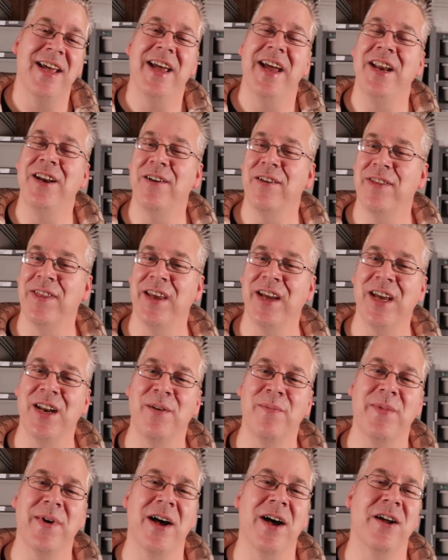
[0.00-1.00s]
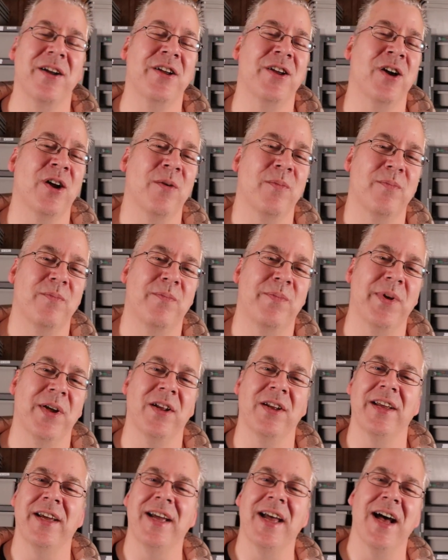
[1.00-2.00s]
and you're thinking about you know
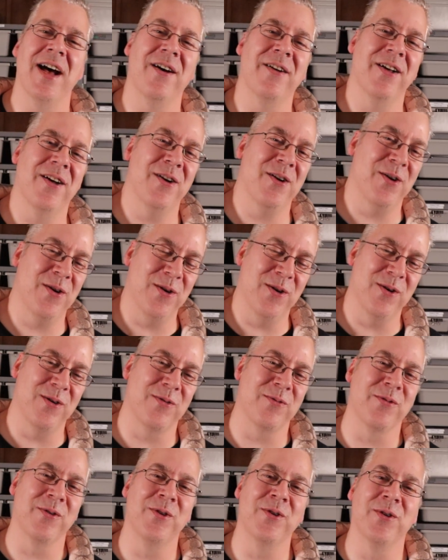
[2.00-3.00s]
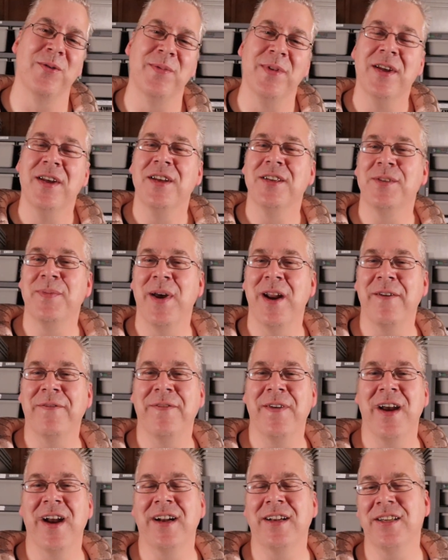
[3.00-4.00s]
building out a whole room as a matter of
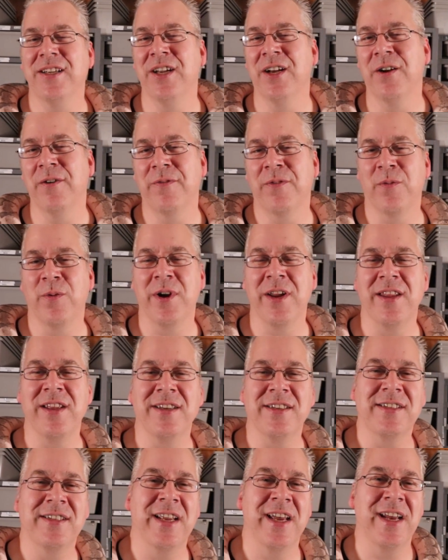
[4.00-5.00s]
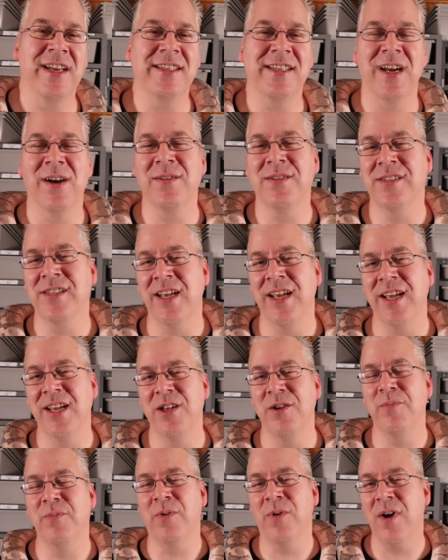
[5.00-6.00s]
fact you know for one of these snakes I would say
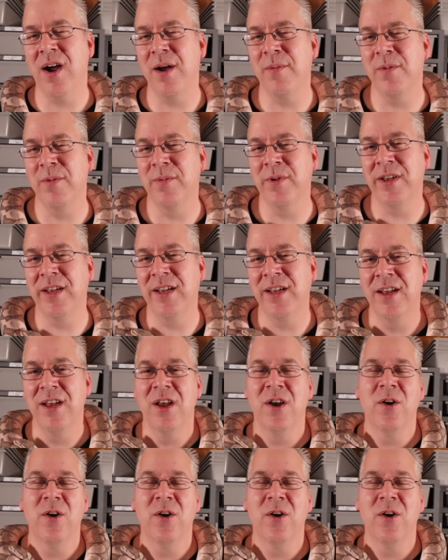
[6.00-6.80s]
you'd probably